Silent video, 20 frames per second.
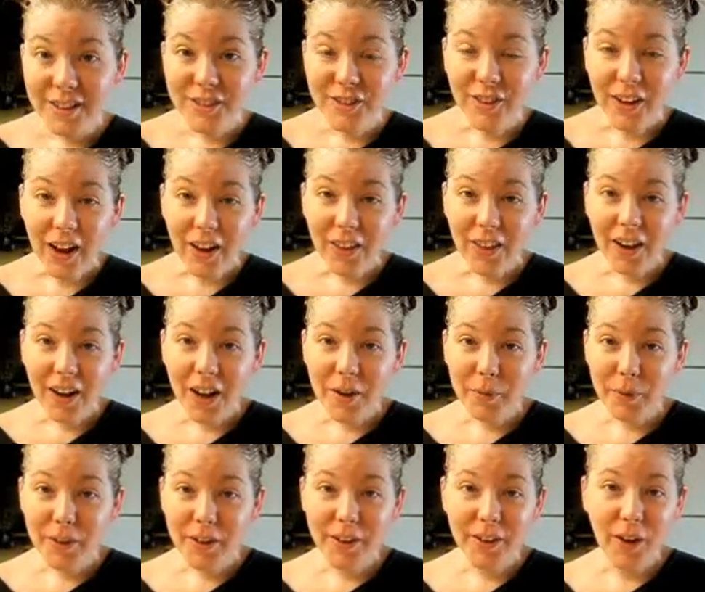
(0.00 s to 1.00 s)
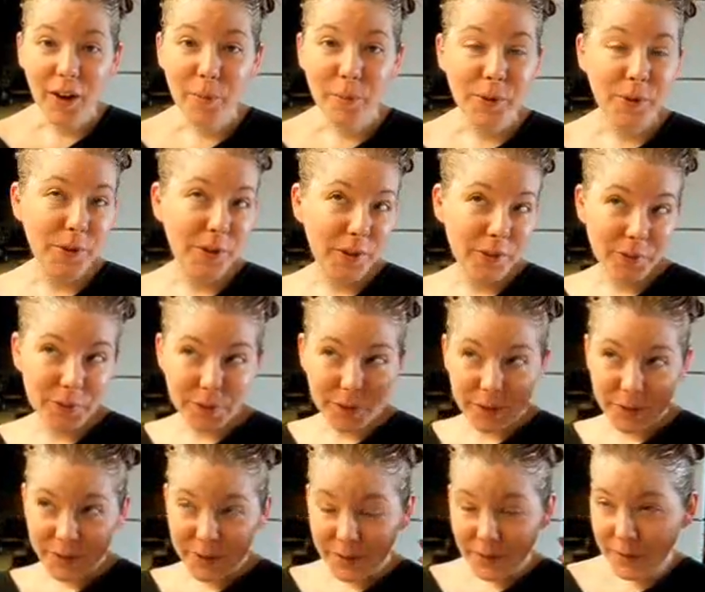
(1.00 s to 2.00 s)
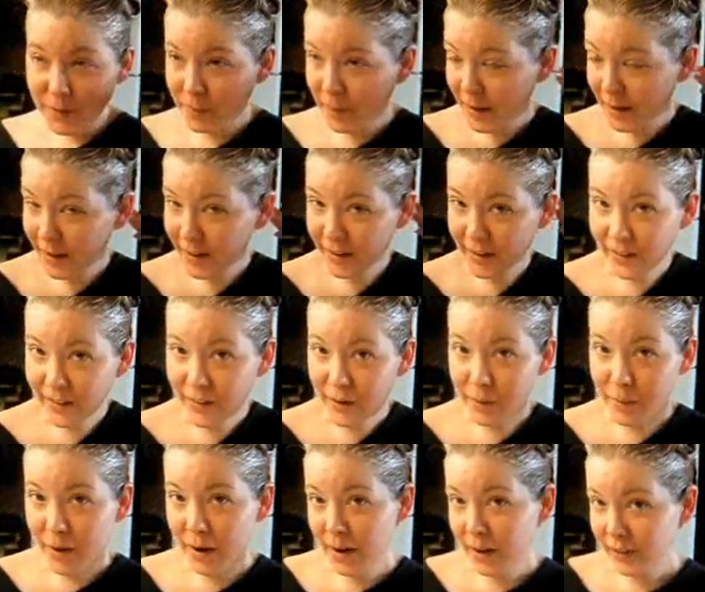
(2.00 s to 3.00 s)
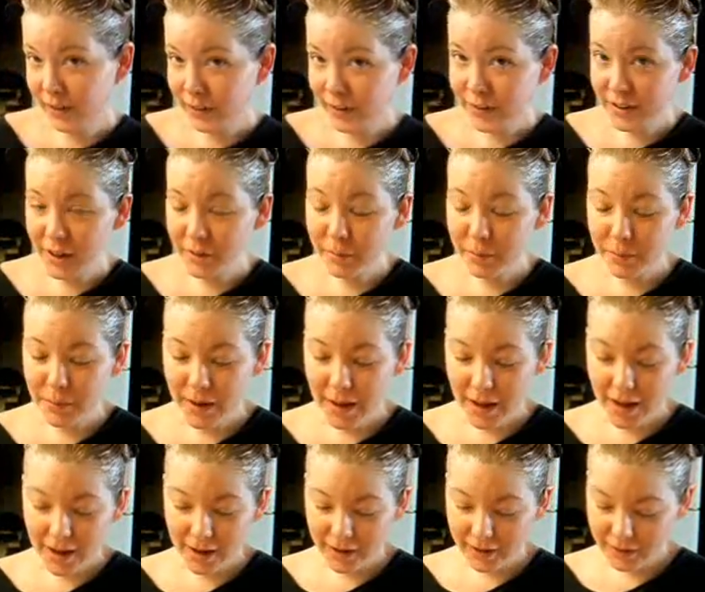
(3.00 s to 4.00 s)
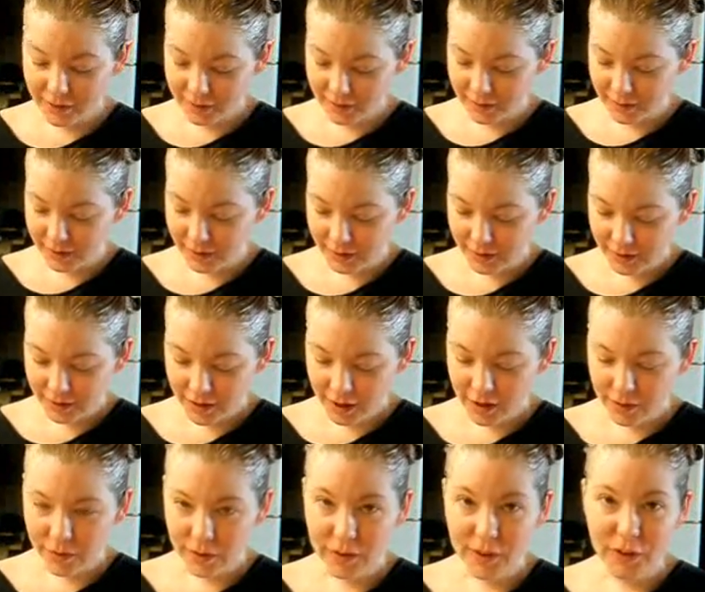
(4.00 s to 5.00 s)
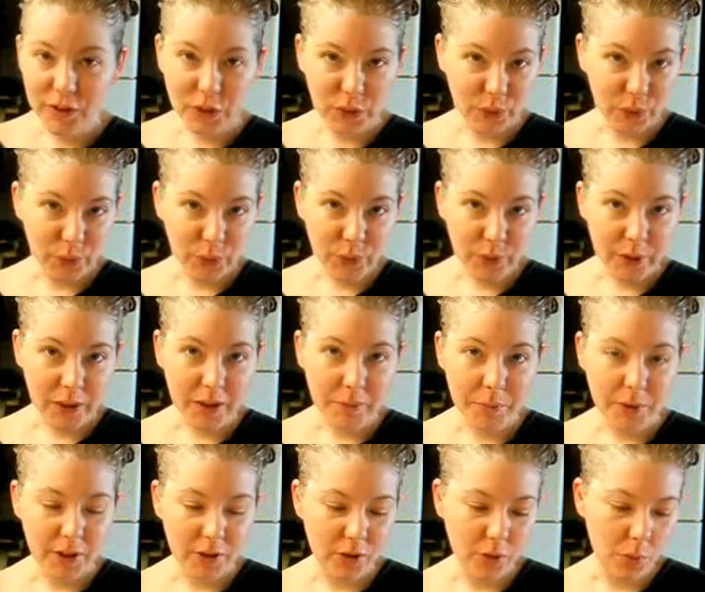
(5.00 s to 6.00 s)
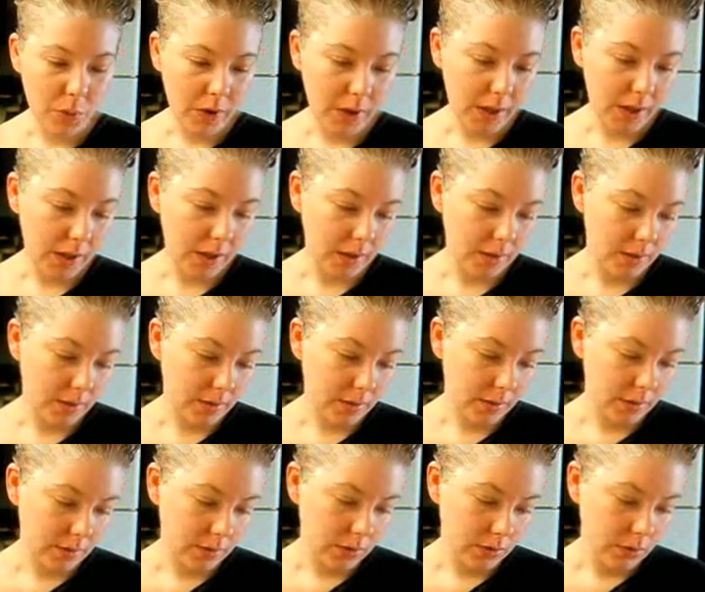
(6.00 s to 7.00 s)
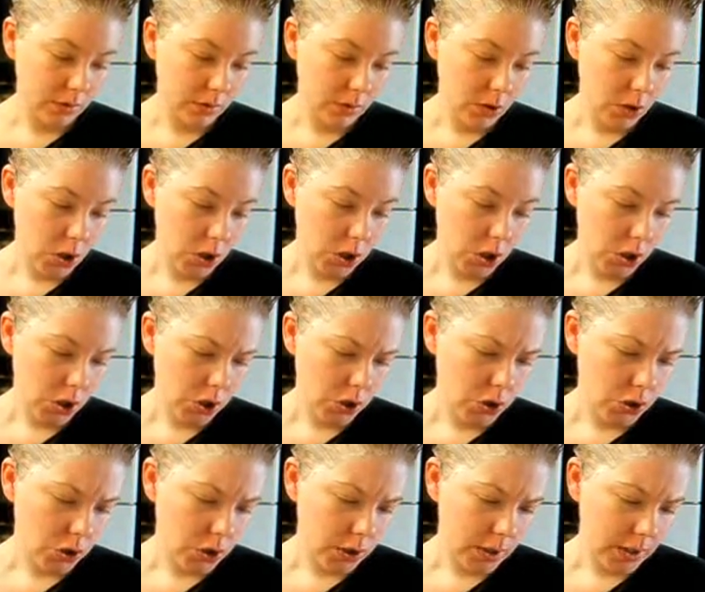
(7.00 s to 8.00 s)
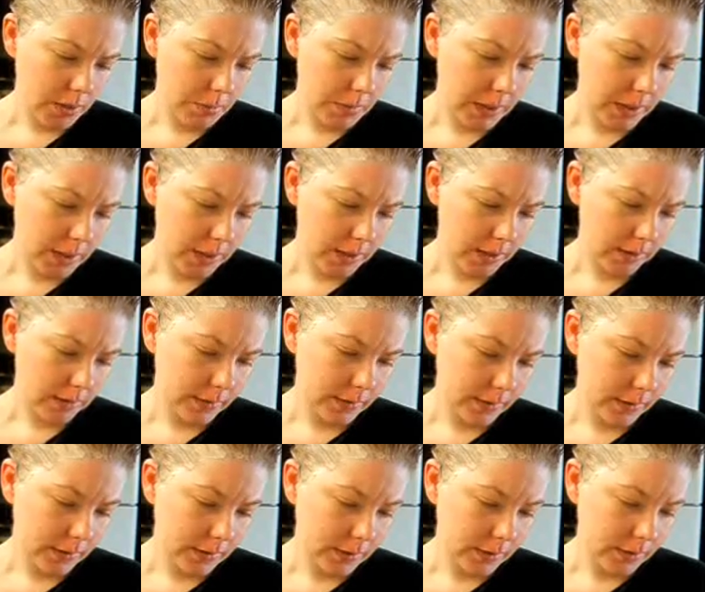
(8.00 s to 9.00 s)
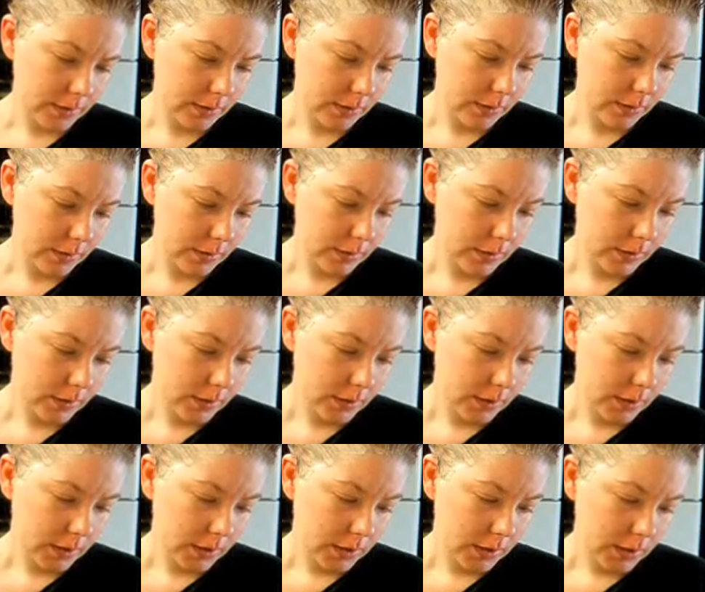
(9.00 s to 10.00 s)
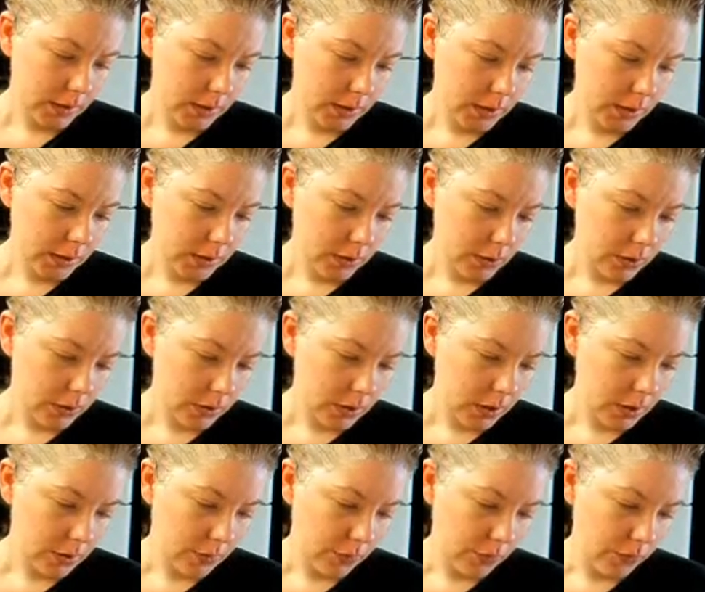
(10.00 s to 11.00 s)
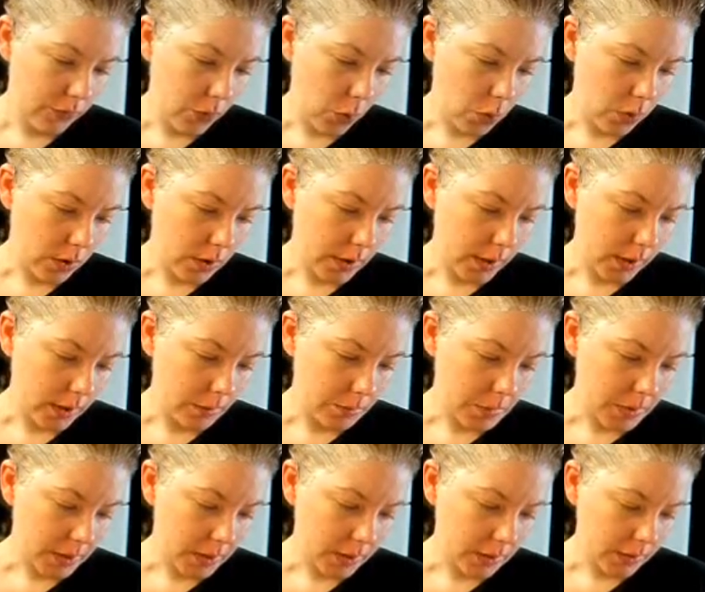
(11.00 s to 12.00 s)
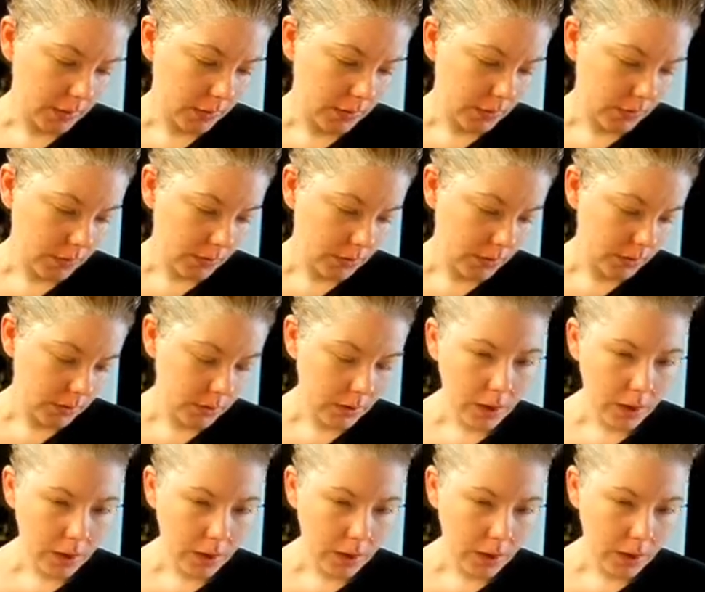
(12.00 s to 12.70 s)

So now that I'm looking all beautiful with my hair all piled on top of my head and covered in goo, I'm going to wait 30 minutes, 30 to 40 minutes.